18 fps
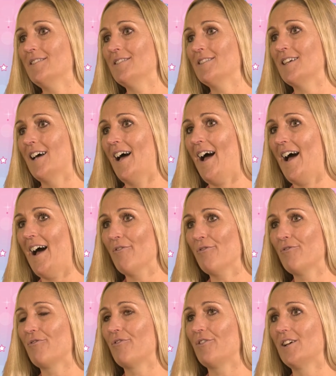to
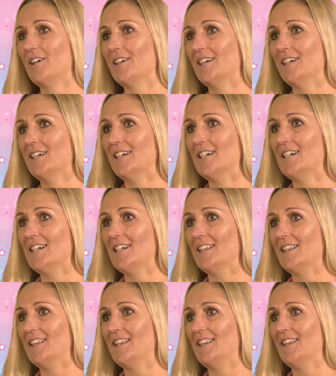have
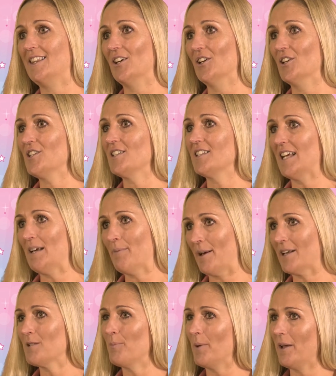those same
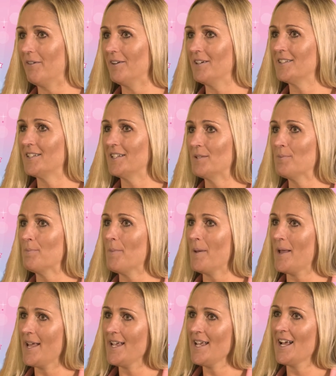experiences as
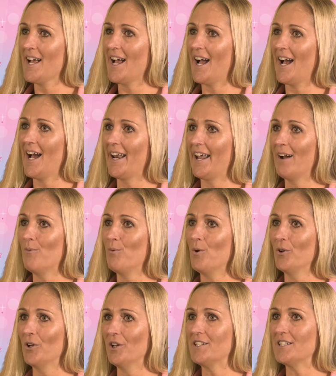me, and I
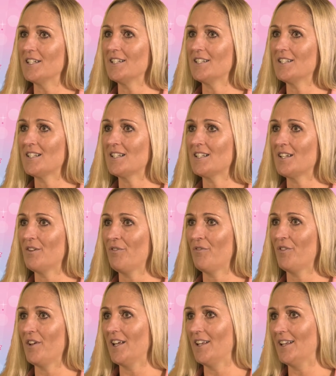wanted to
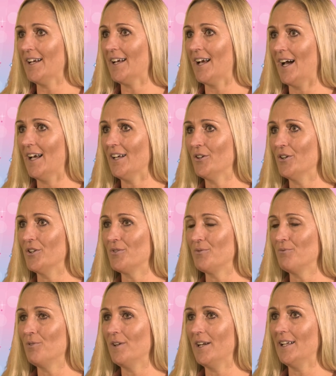feel like I
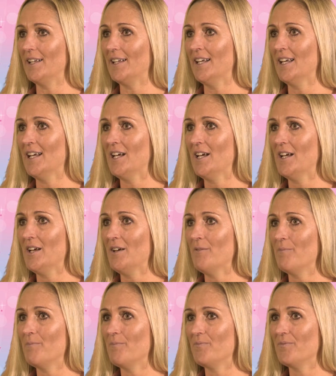could really
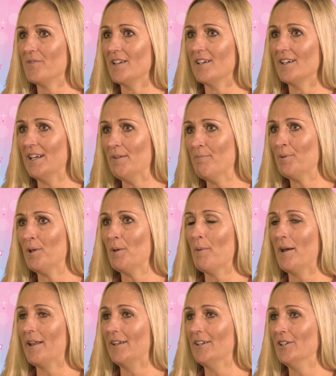
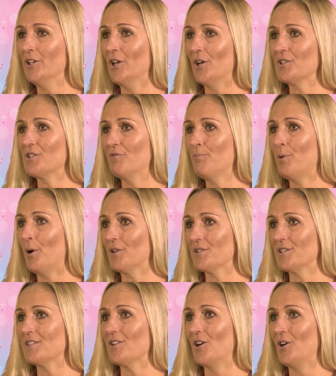implement lots of
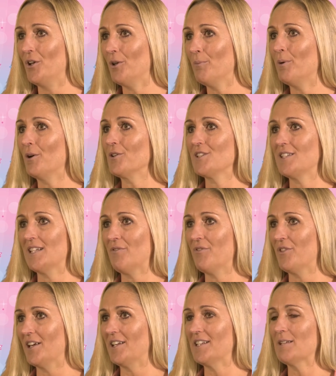all the
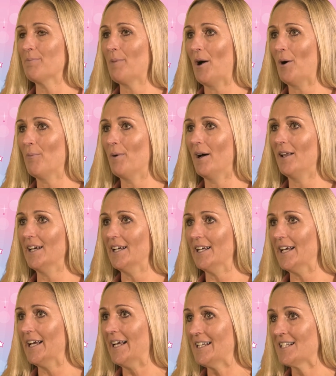positive things about
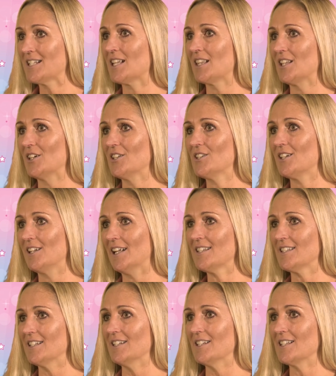ballet into those
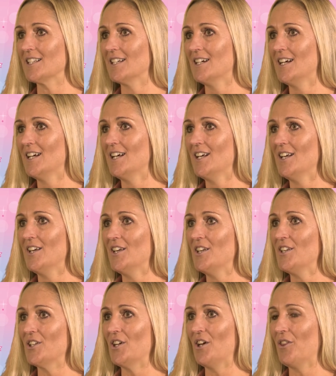classes,
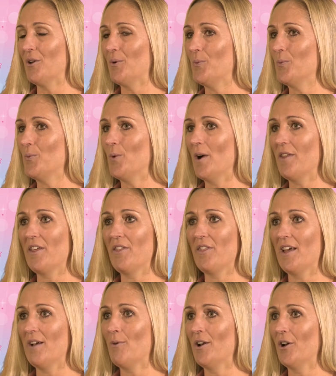so that whether
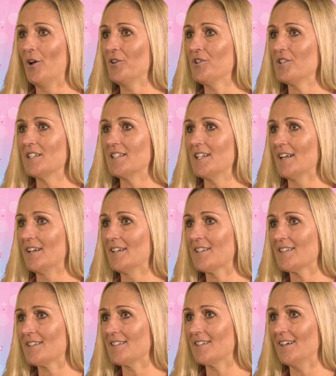they went on to
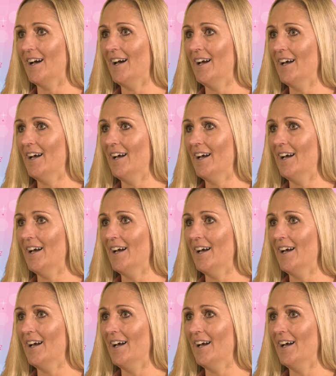dance